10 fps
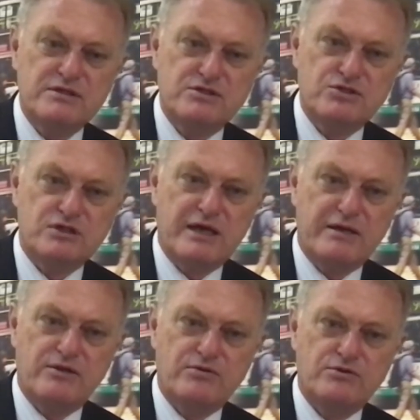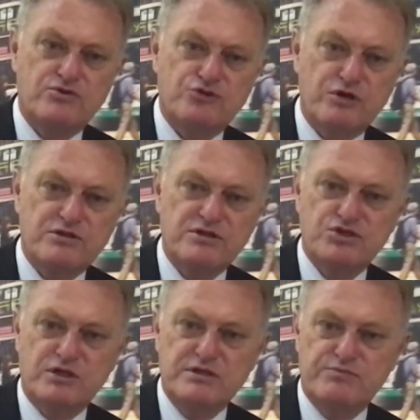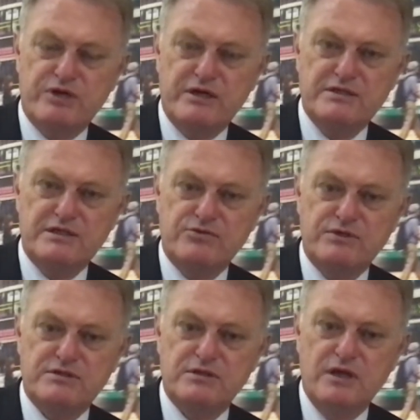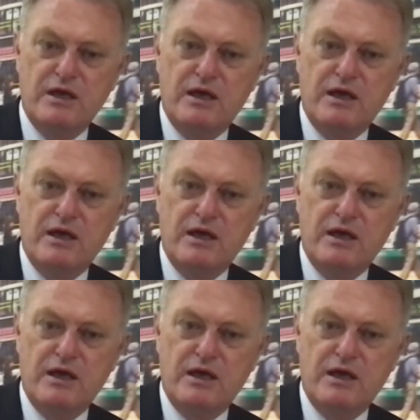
It's just like the, the trust in Chinese brand has increased.